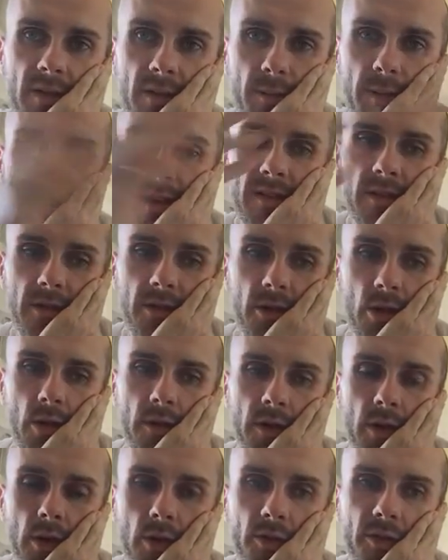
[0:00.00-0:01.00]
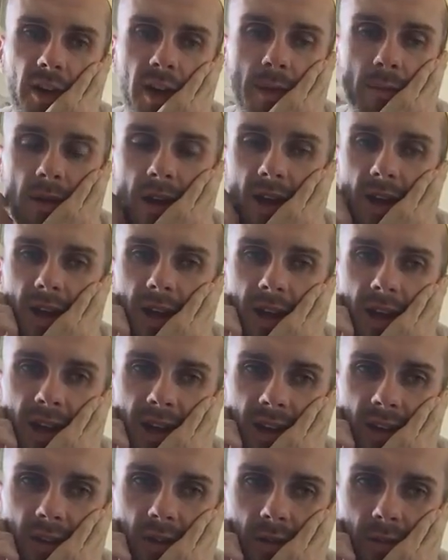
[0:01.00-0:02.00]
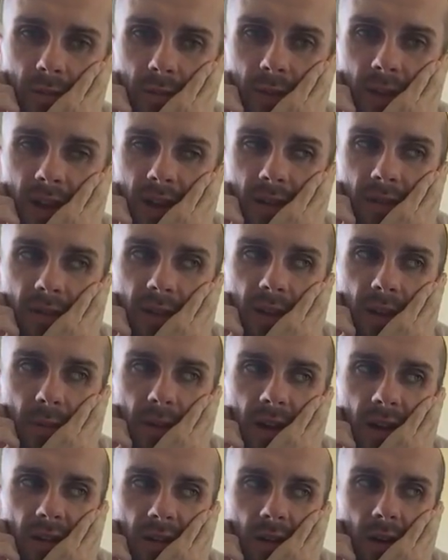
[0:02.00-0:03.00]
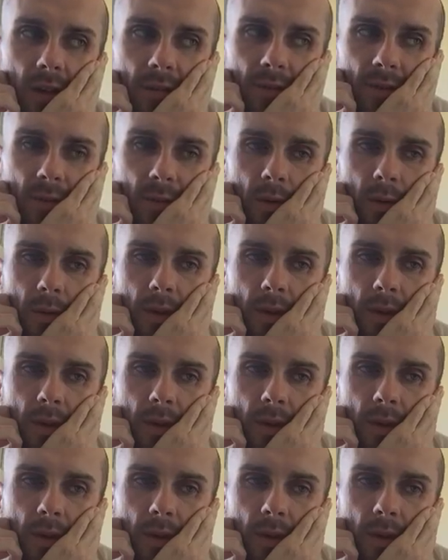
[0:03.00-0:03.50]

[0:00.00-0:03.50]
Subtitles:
It's peaks and troughs the whole time, and then you begin to feel a bit uncomfortable,